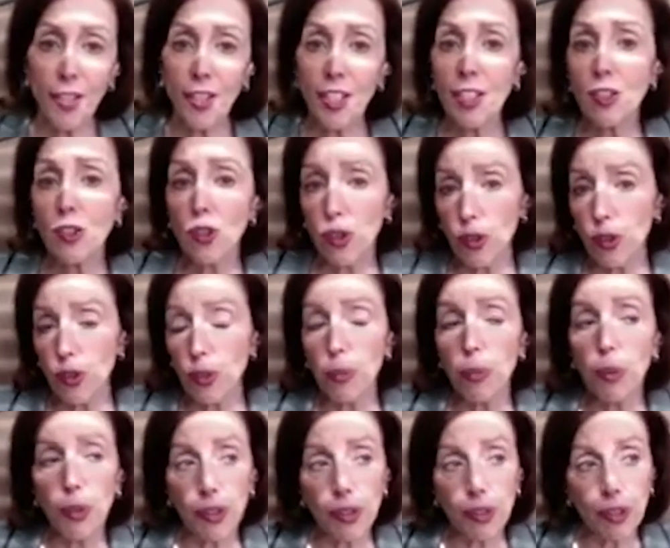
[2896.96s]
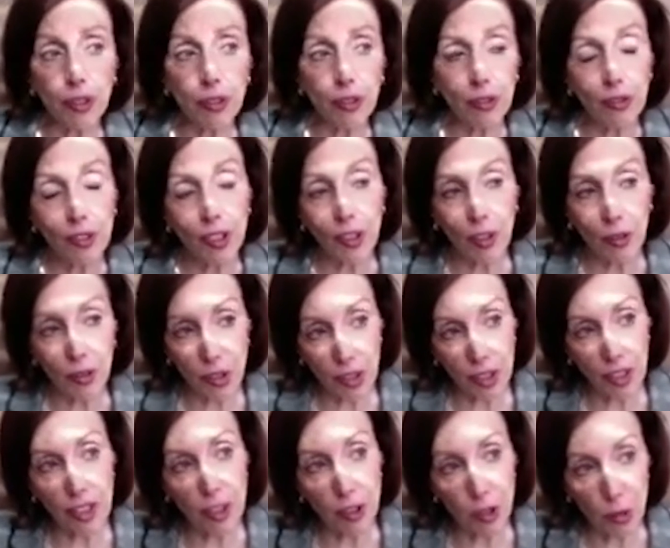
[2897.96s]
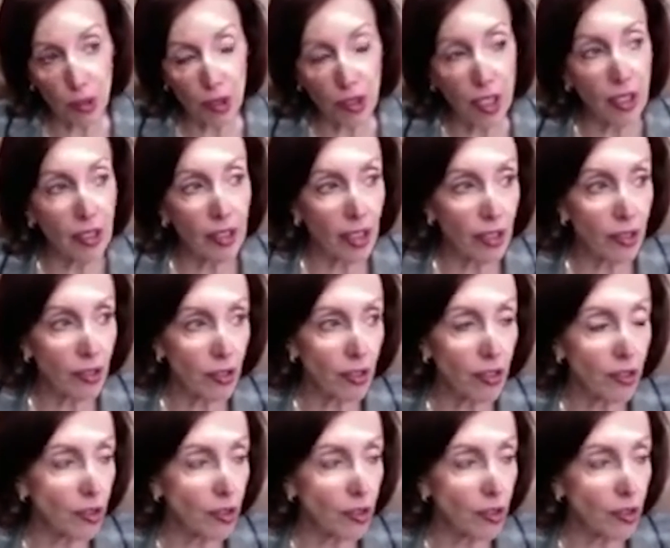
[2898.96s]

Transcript: I think it's also important to, I was thinking as you were saying that,